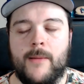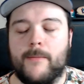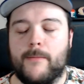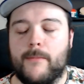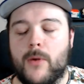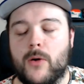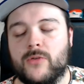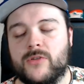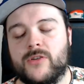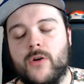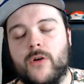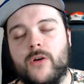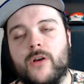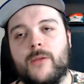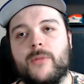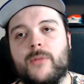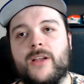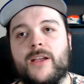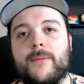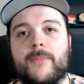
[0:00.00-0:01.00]
most
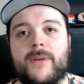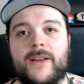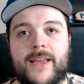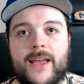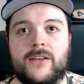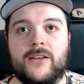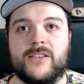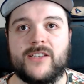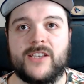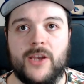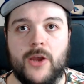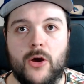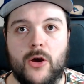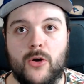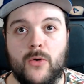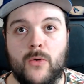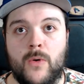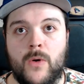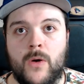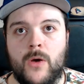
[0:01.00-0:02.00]
notably Miguel
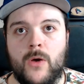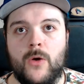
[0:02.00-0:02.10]
Sano,